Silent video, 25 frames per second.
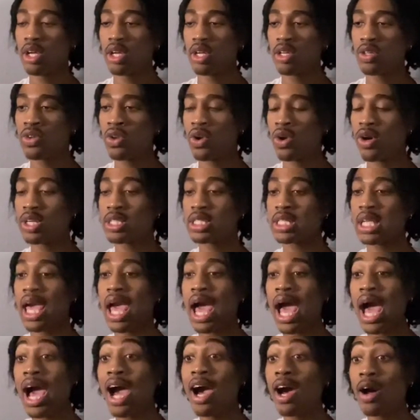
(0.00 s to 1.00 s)
You know what I'm saying?
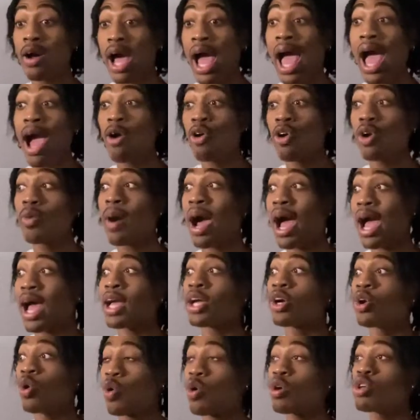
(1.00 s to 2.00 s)
How am I
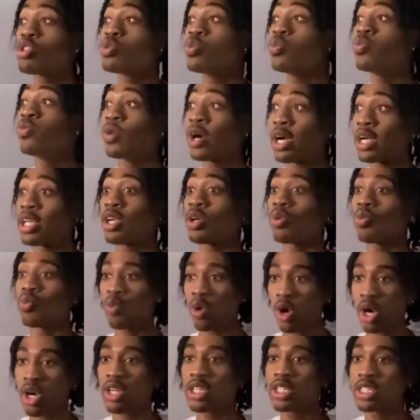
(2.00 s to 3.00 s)
going to fucking
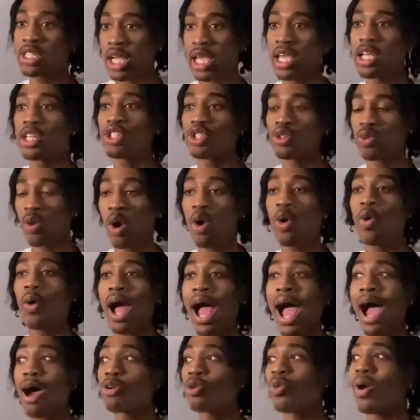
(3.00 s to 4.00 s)
work, change, grow?
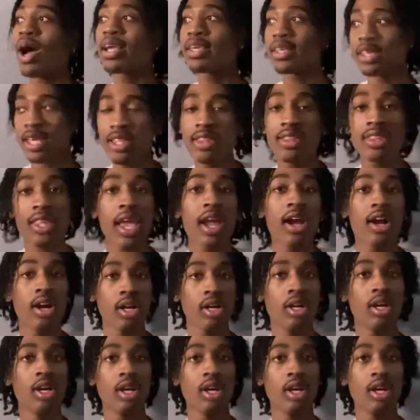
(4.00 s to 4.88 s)
How do I get there?